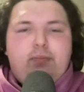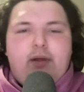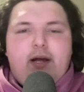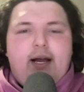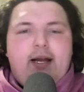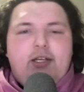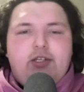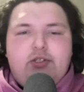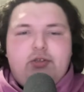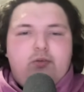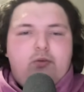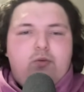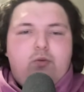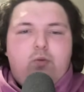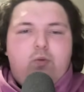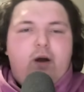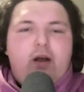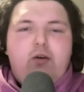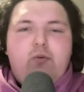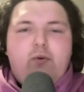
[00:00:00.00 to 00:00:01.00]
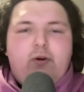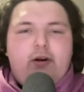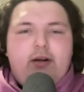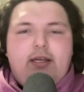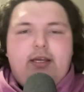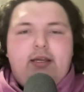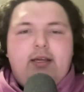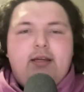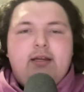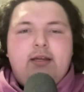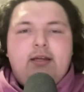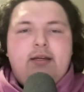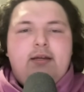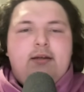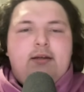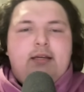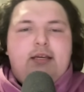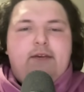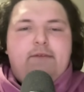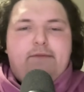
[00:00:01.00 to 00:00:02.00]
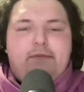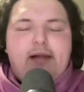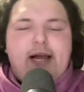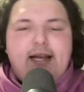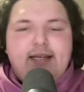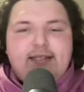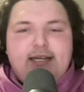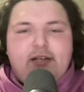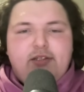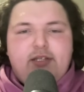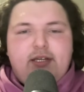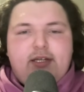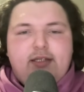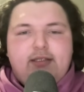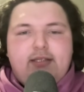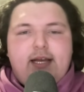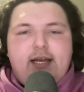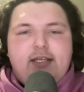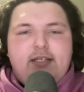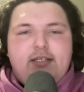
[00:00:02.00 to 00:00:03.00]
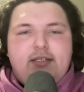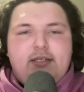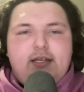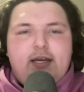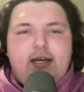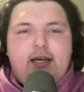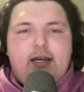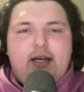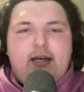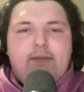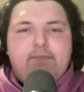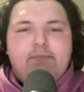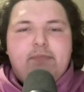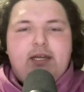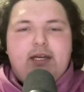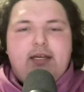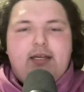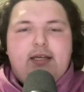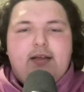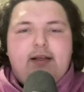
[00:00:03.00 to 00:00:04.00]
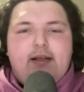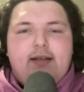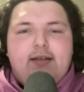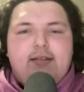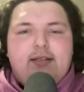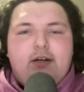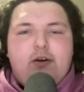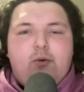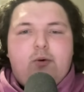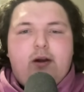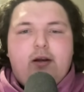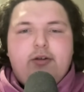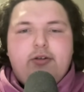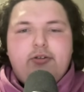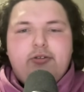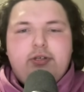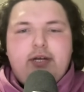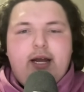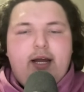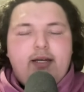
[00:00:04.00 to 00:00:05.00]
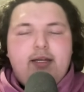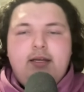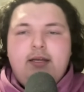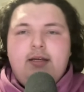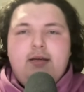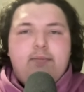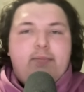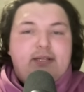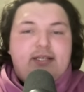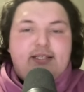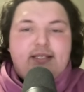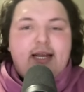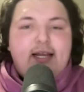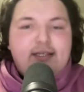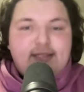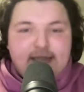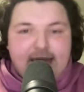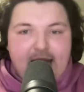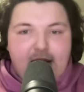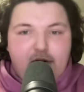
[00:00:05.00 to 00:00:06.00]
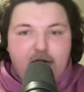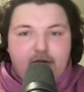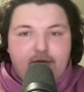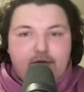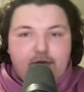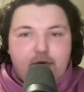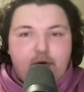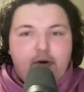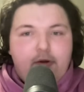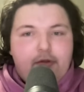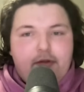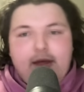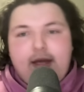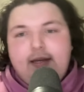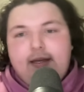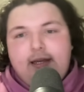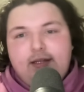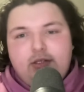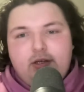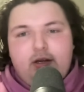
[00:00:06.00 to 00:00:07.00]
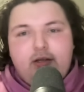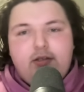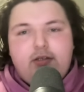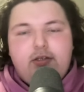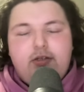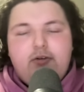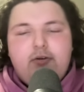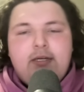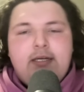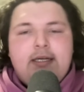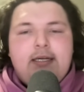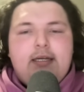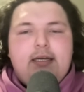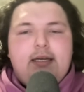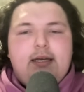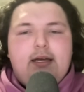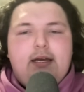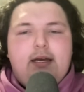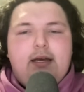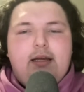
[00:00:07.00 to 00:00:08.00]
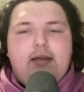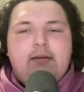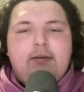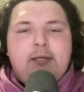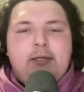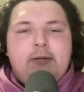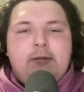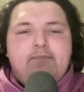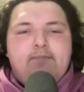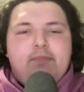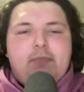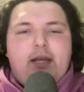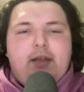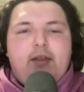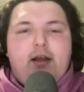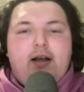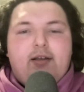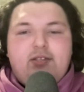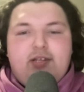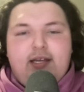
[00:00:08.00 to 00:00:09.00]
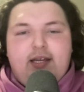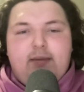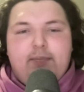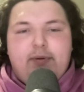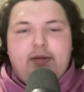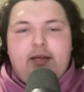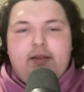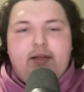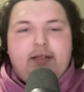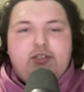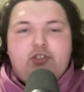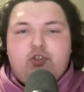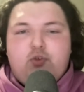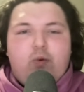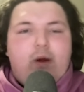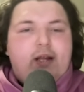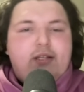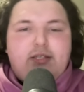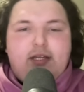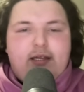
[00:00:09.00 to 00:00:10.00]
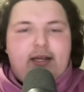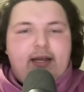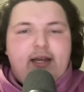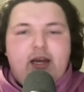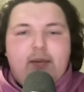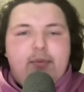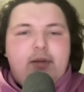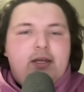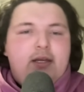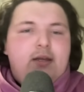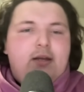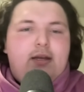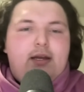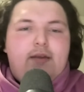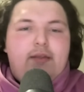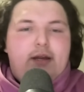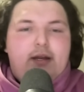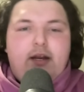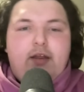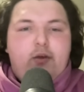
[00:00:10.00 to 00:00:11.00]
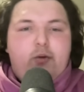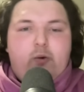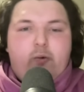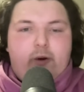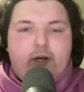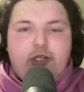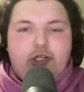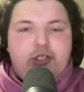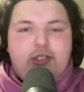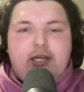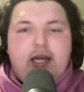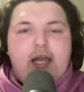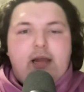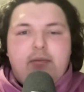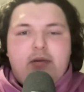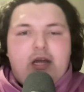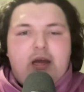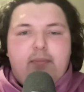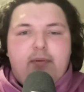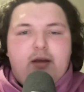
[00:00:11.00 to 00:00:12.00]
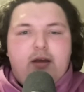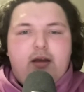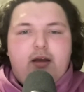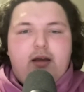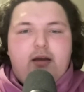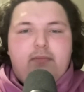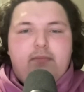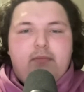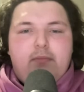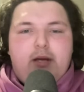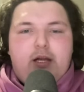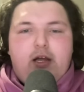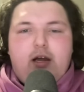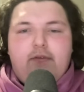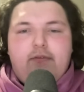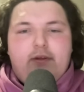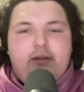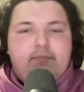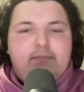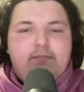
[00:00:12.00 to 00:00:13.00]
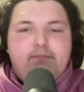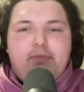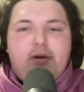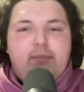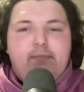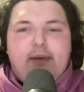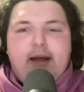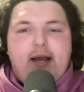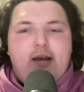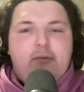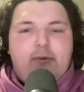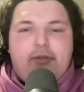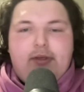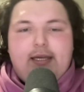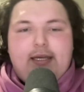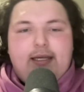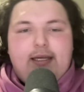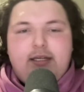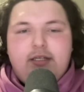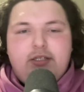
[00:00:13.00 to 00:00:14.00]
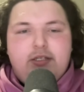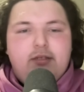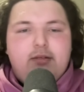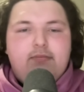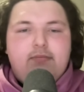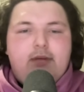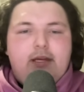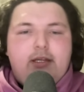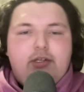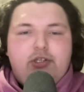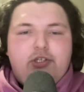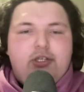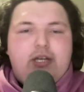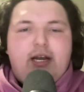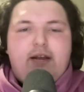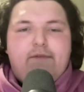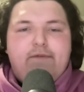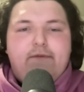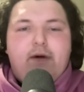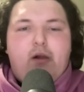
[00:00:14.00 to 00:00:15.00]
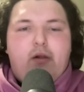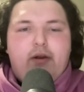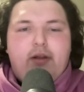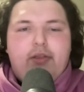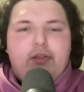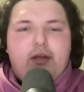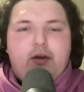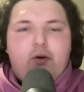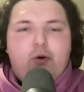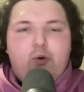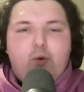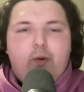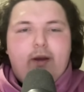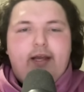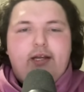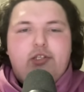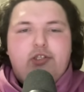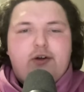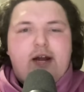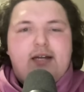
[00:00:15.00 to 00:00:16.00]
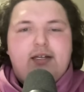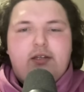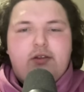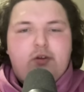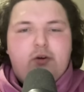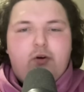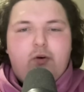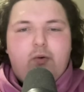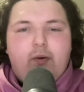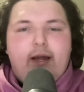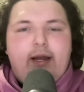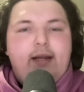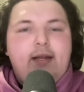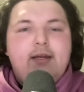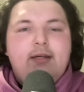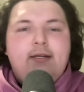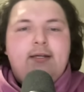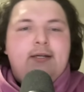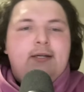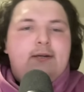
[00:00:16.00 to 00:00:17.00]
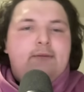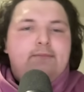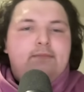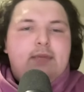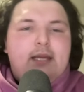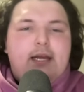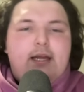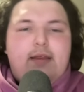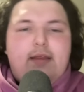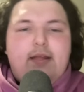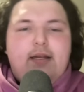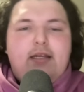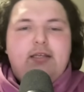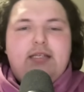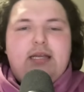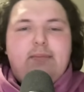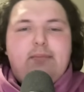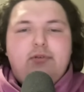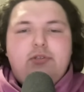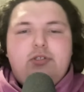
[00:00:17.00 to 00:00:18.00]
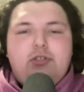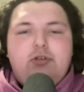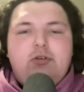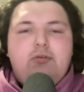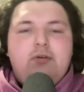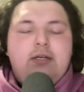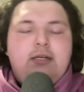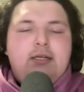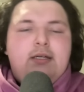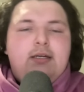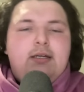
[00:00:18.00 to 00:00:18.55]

blocks, one where he flies out to contest an Akil Alexander-Walker shot, but stays down on the floor, then gets onto a Nas hip and then swats a layup. And then another one where he just timed up McLaughlin, put back with ease, and just kind of followed it the whole way, tracked it the whole way. And then he's able to